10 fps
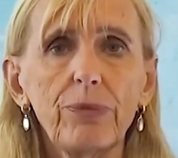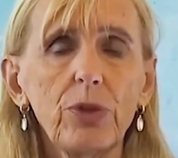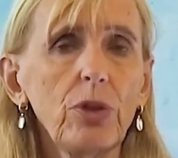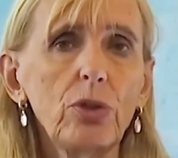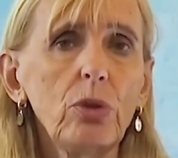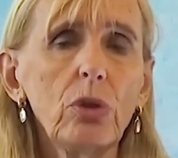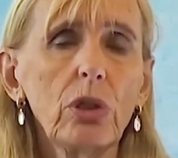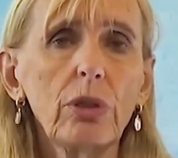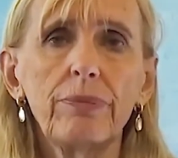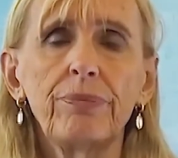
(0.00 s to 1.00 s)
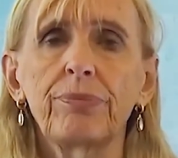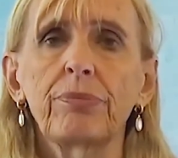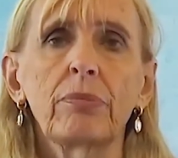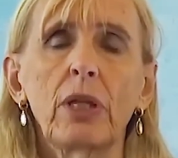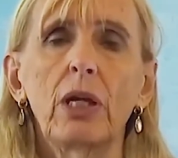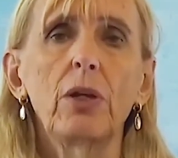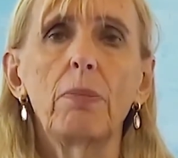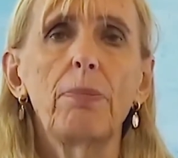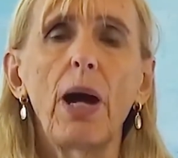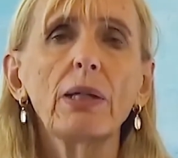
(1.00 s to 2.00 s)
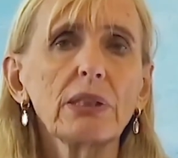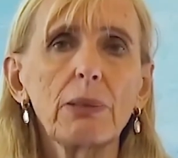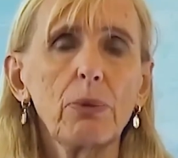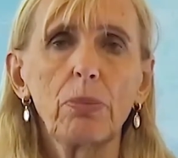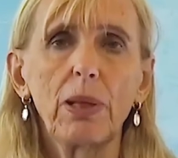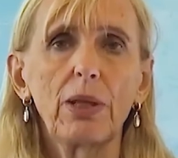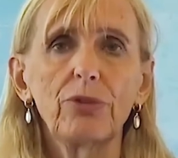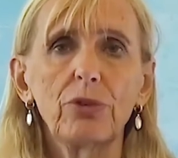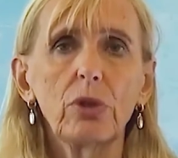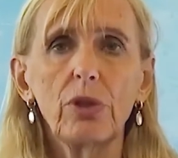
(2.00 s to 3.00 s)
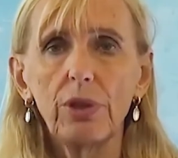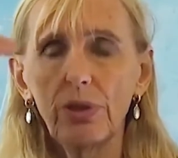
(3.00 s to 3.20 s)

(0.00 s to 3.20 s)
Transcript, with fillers: You know, you look at, I don't know, basketball players, you look at,